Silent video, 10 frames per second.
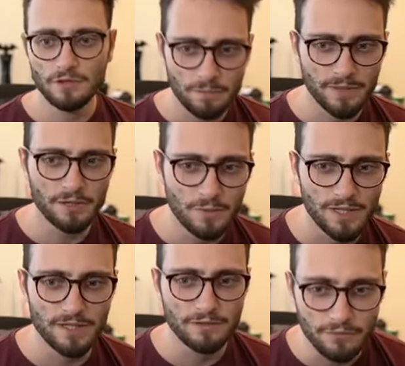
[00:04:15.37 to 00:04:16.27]
Rook b
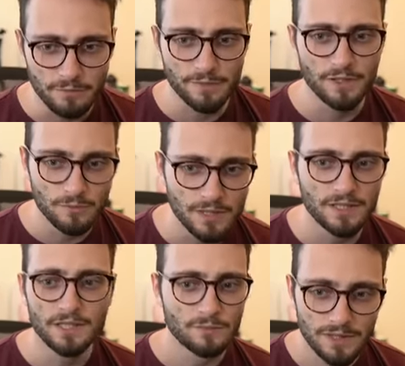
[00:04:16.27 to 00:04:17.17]
one, rook b
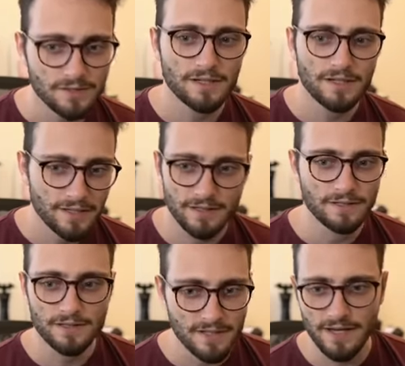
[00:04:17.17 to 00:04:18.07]
one, what the hell
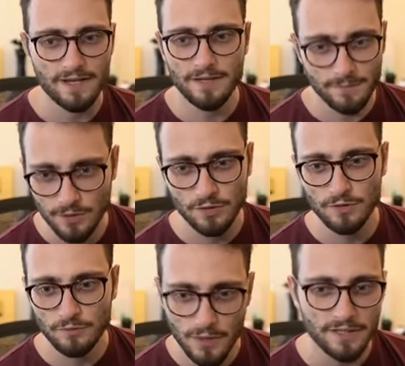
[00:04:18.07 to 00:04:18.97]
is that
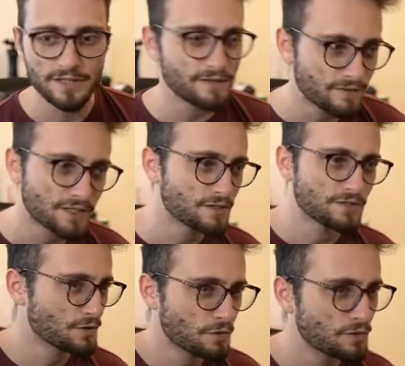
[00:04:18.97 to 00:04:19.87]
move? What even
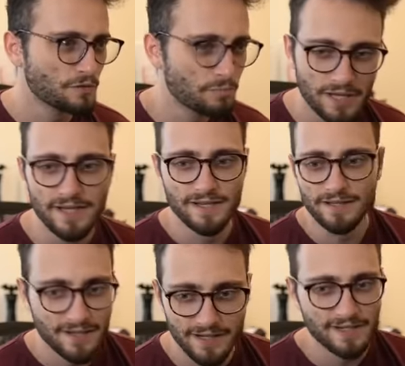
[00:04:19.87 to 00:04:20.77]
is your
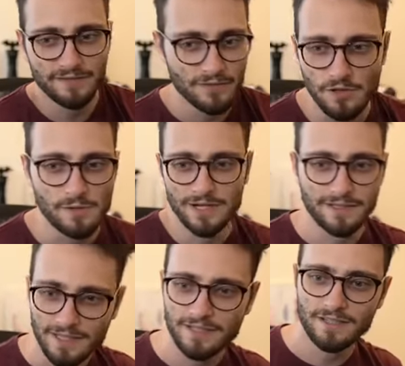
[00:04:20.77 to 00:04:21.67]
plan? I have no
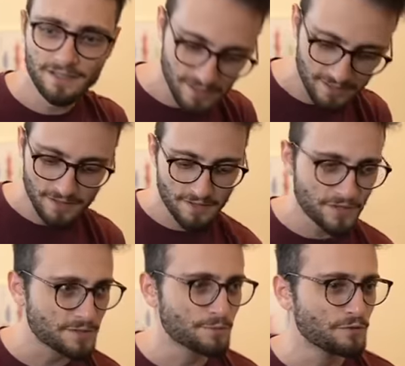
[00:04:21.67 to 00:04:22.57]
idea.
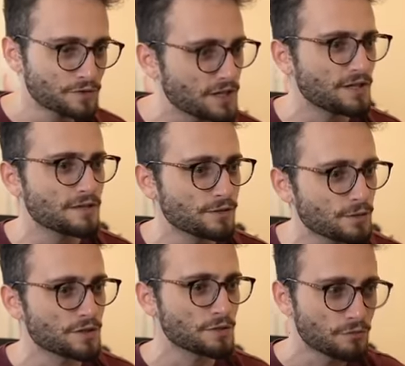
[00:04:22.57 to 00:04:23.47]
This move just
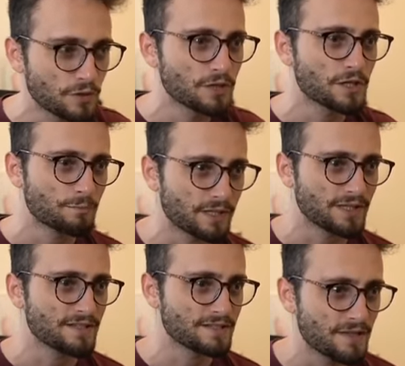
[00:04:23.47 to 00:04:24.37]
loses a rook, but
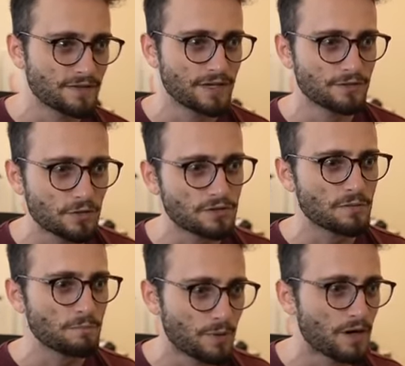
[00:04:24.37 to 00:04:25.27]
instead they took the
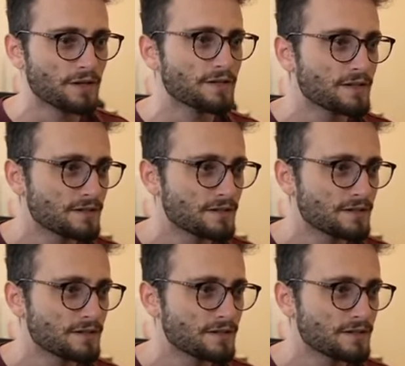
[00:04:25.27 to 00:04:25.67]
pawn.